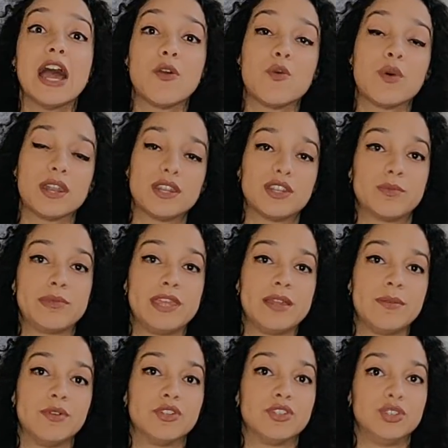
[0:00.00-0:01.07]
I wanted to be
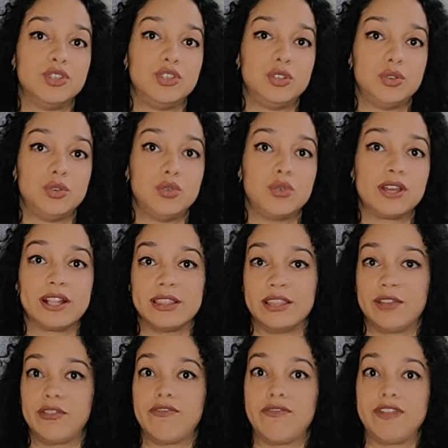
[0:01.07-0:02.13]
able to do
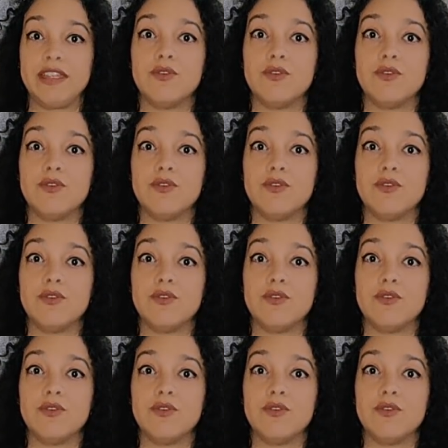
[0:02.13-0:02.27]
calligraphy